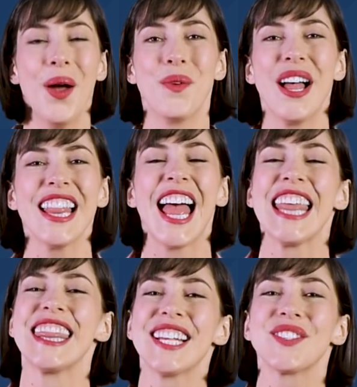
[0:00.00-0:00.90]
Well,
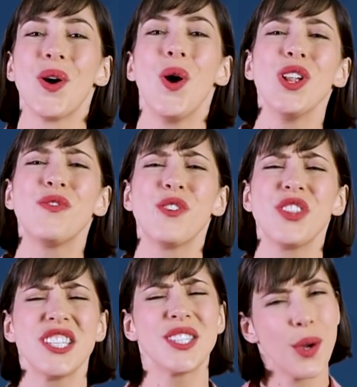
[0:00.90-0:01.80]
that's all for
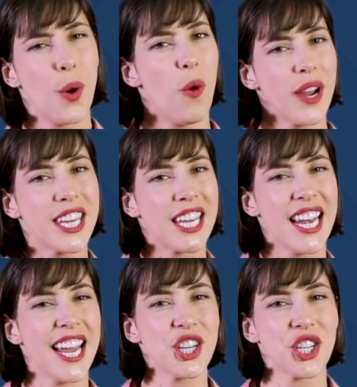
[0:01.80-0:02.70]
this quick
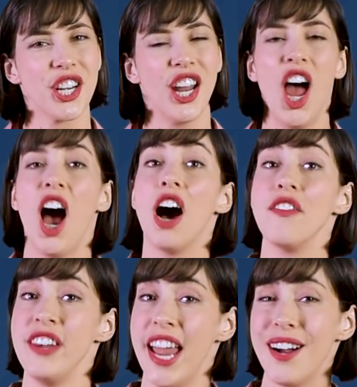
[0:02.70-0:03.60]
collection
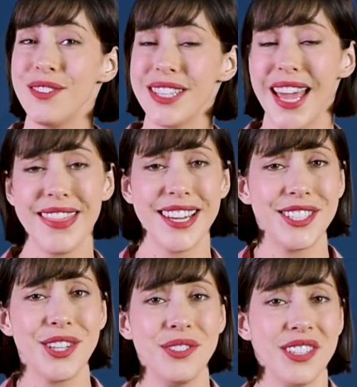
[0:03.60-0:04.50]
of nouns
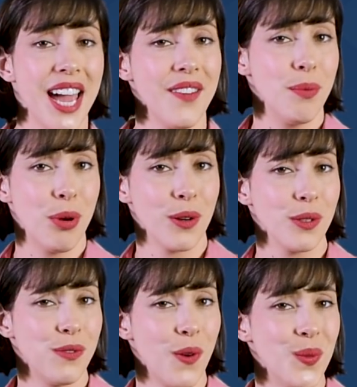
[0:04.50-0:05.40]
that don't have a
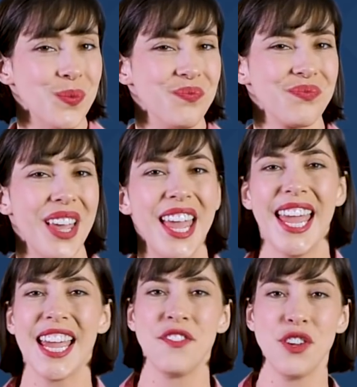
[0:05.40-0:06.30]
plural form.
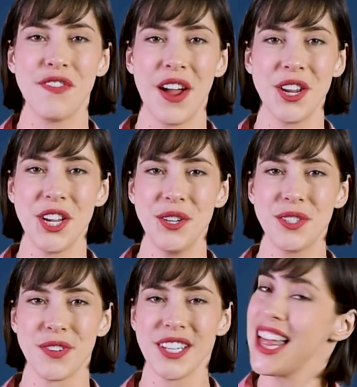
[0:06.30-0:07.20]
If you found it
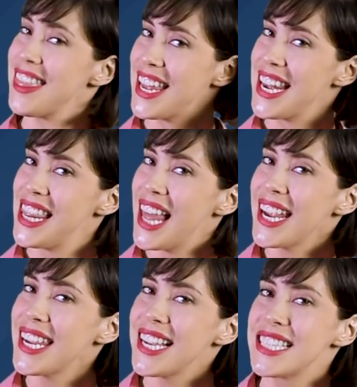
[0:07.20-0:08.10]
useful, then
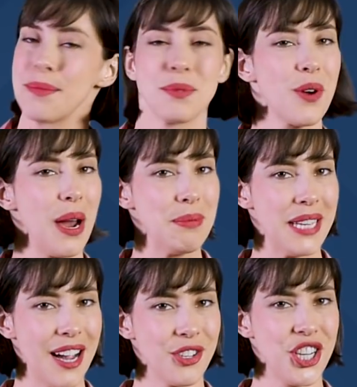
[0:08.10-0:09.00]
like and subscribe
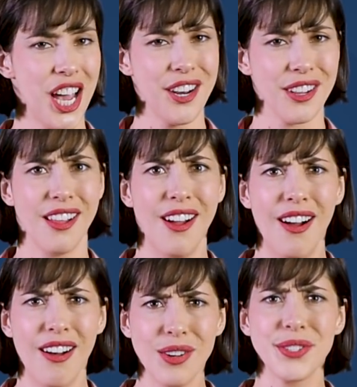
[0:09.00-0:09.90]
to our channel.
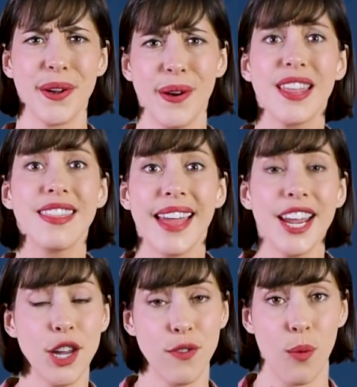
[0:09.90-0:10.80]
Also,
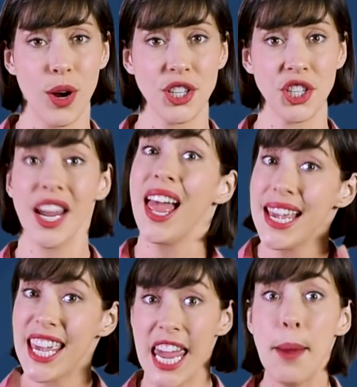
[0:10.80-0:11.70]
thank you for watching,
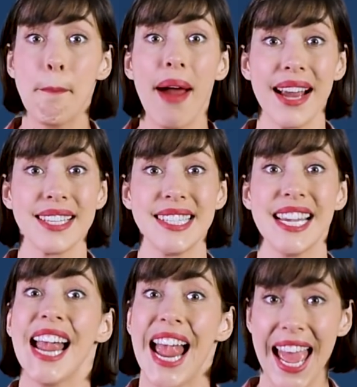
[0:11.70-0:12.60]
keep
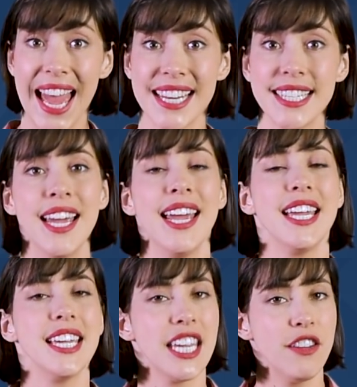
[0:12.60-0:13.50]
practicing, and
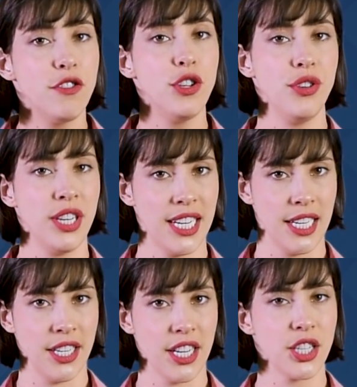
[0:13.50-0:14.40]
if you
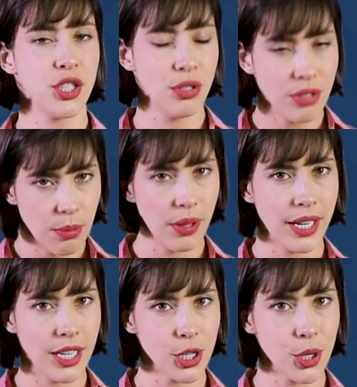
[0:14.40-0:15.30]
need a suitable
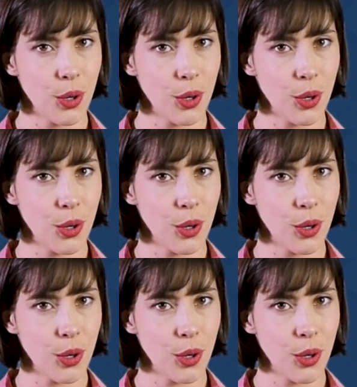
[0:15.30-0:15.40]
English